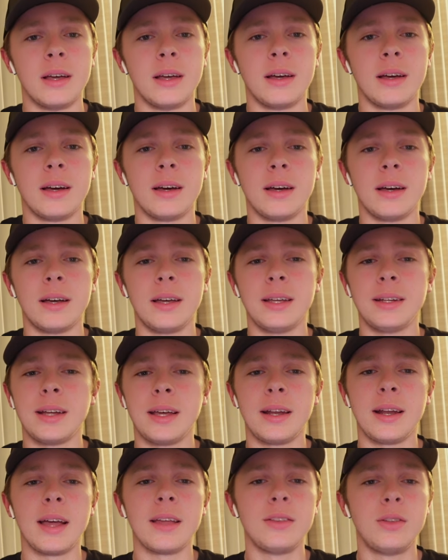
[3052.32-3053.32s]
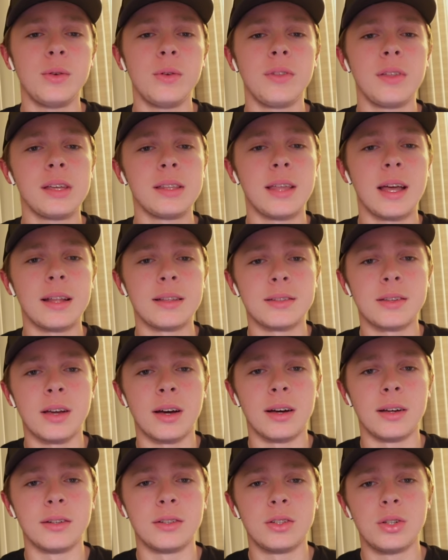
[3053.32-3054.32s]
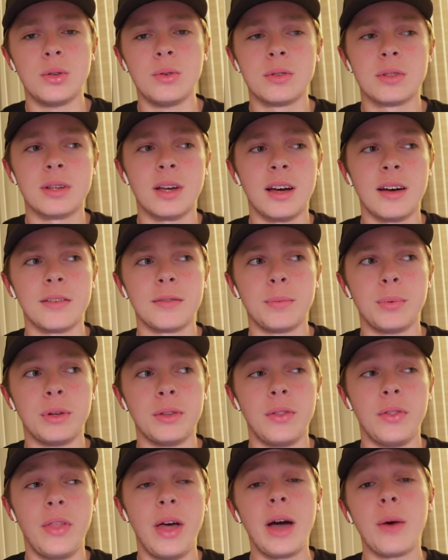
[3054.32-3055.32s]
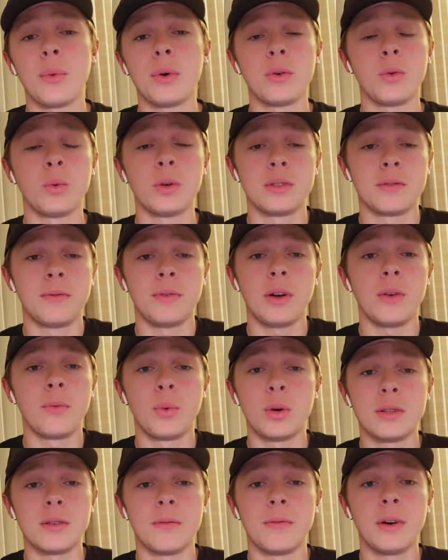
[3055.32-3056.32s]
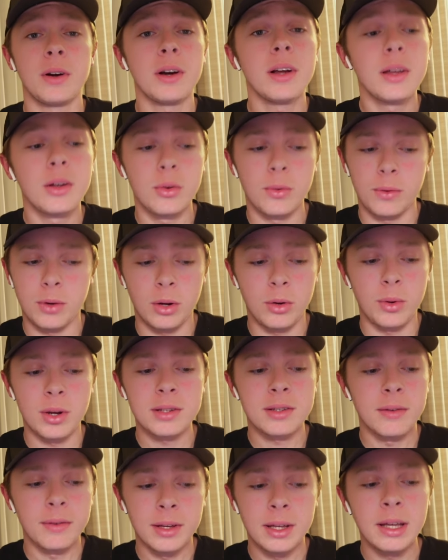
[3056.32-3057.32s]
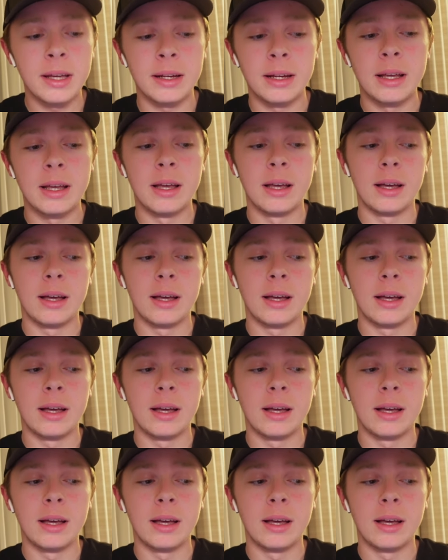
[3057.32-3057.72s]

Uh, and and I do think that's gone too soft, but that one was was a very aggressive hit.